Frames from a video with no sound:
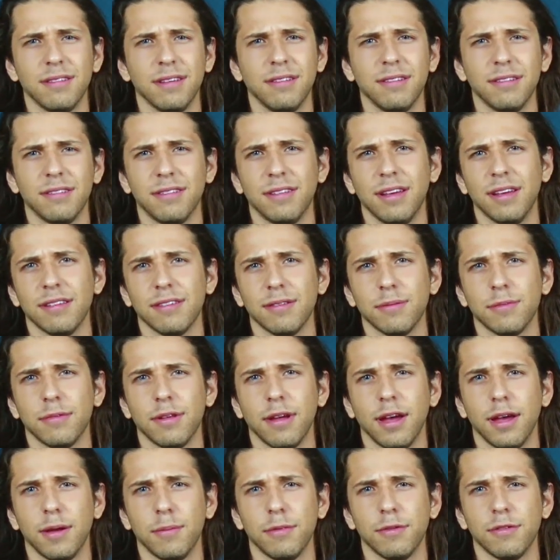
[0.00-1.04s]
It just takes some
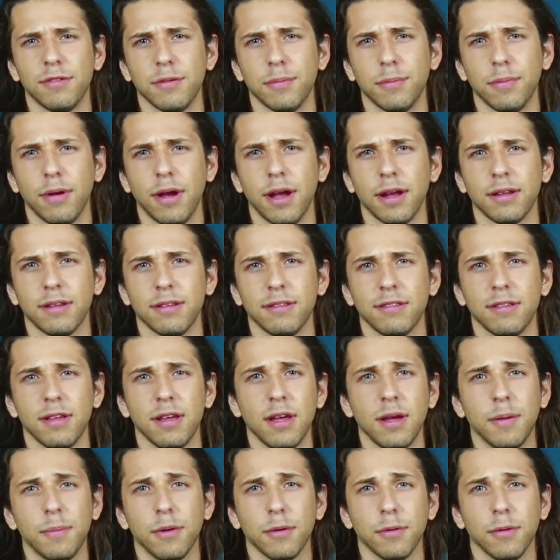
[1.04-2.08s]
time and some practice.
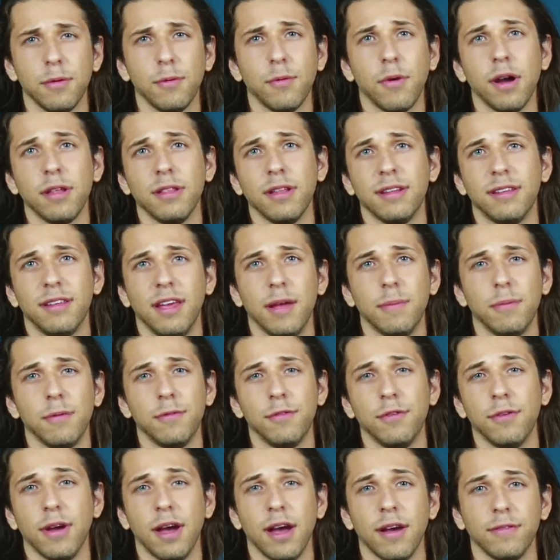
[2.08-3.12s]
But rewind the tape if
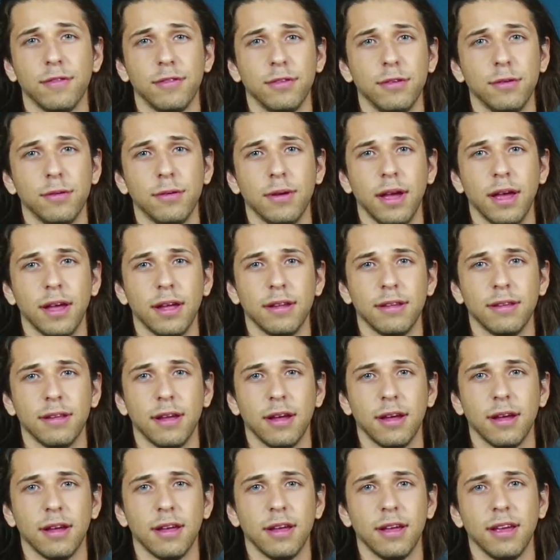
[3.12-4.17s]
you have to,
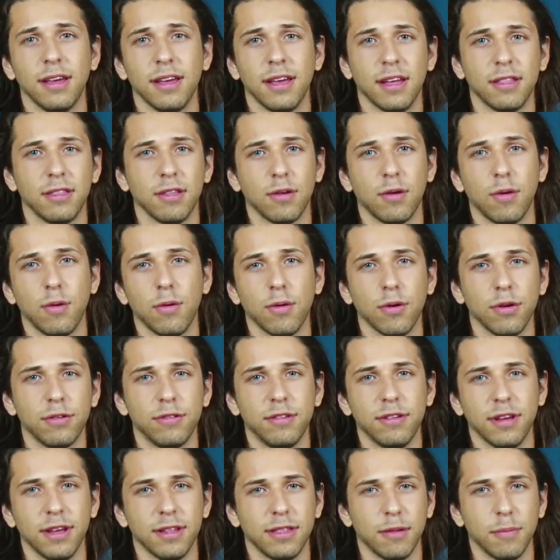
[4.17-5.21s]
and get the chords
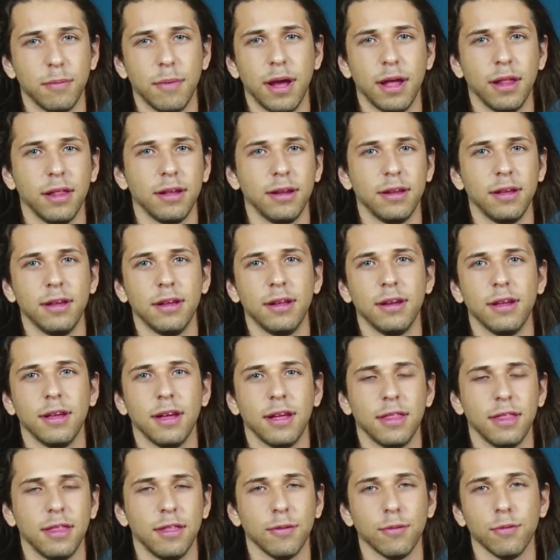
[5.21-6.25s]
and get the melody and
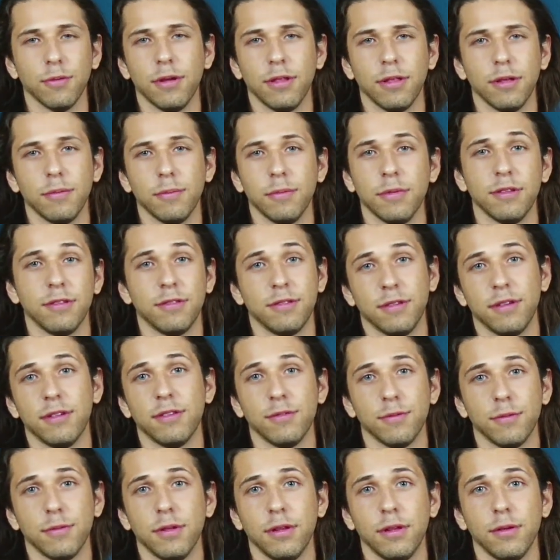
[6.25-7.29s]
get the rhythm.
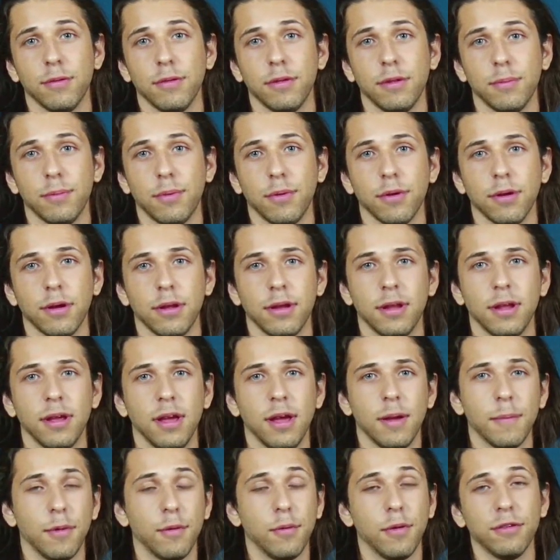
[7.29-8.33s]
It's really, really important.
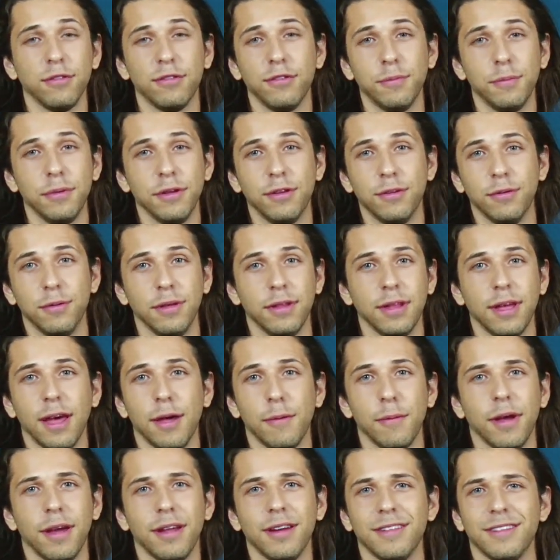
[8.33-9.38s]
But once you be doing that,
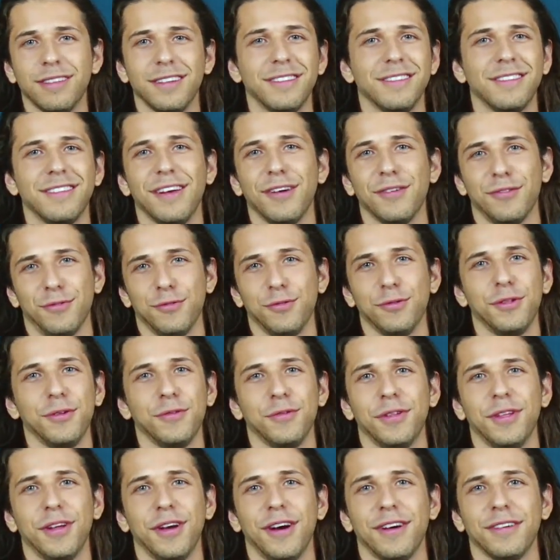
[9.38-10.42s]
man, it sounds really,
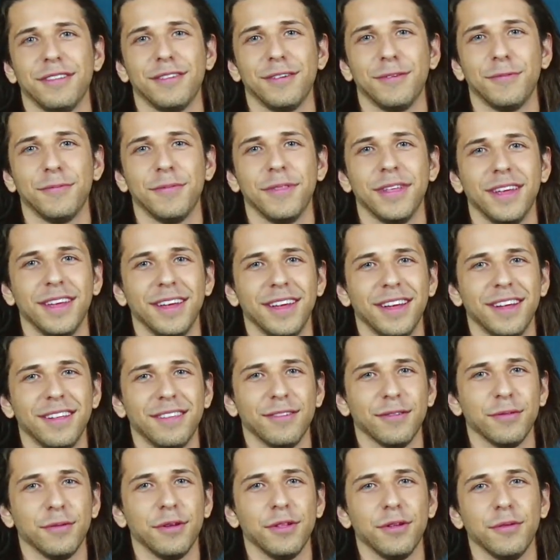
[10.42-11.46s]
really awesome.
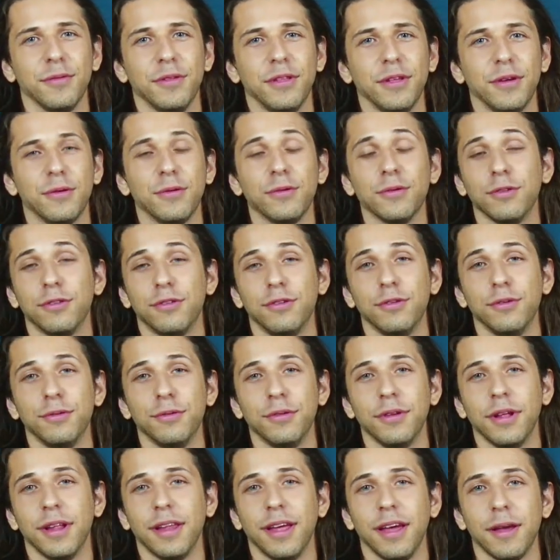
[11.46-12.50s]
It's a really, really cool
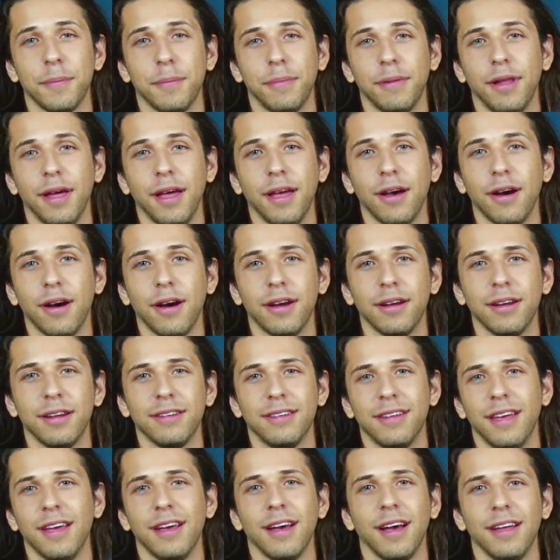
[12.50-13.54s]
tune to like play on and
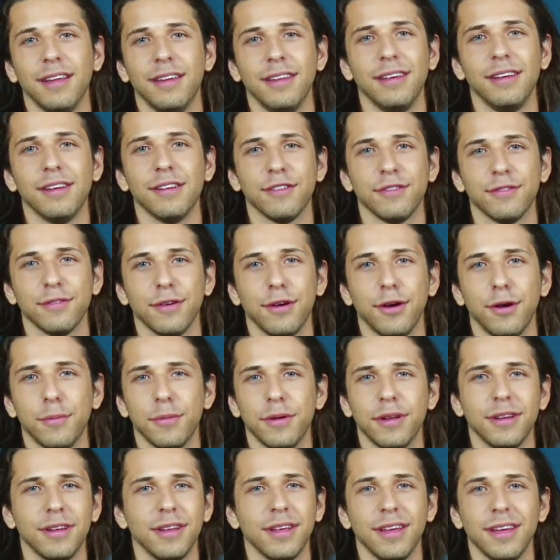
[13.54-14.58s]
take ideas from,
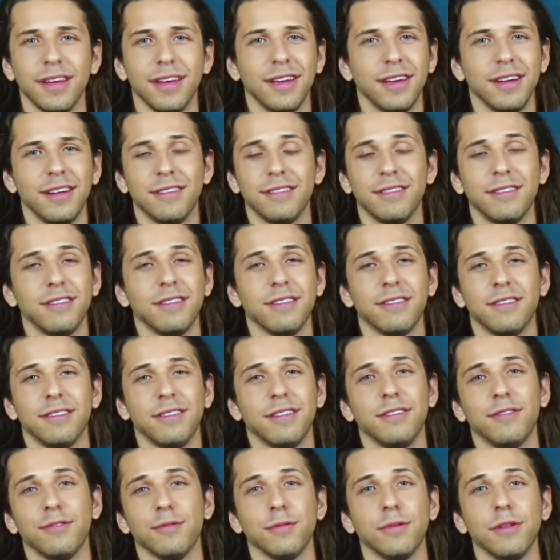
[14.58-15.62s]
and
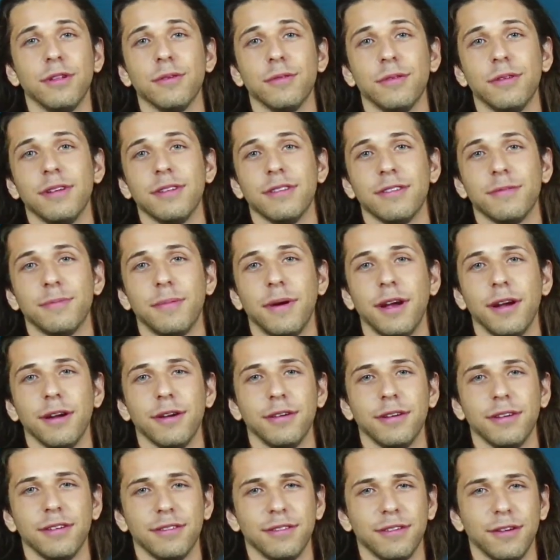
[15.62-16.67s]
it's really, really
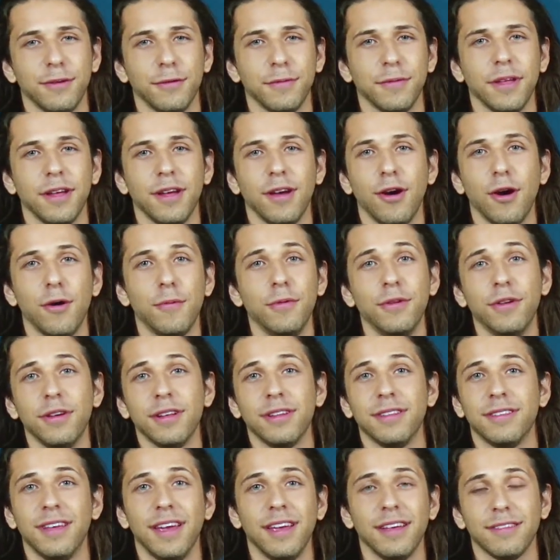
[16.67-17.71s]
inspiring. So hope you
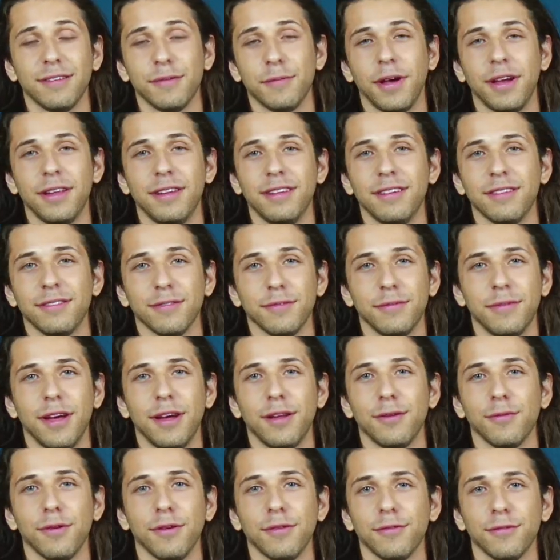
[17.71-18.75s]
can take some ideas from that
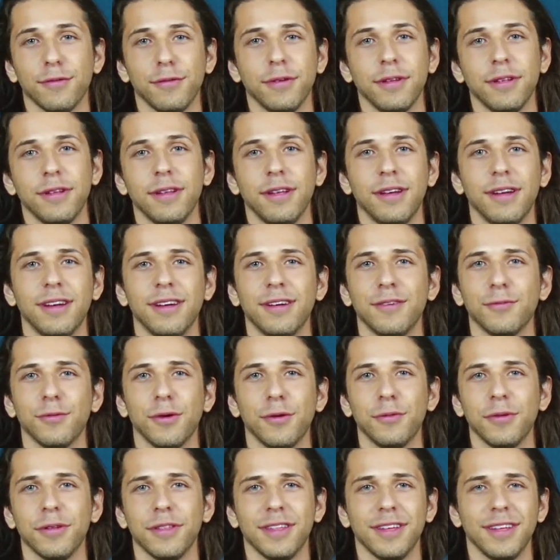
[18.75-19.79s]
and
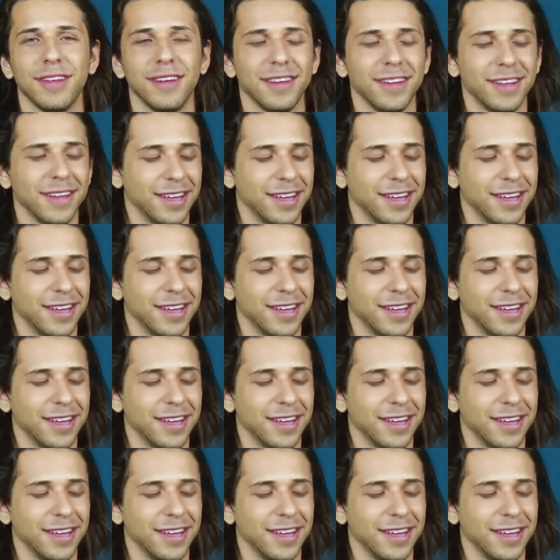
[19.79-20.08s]
run with it.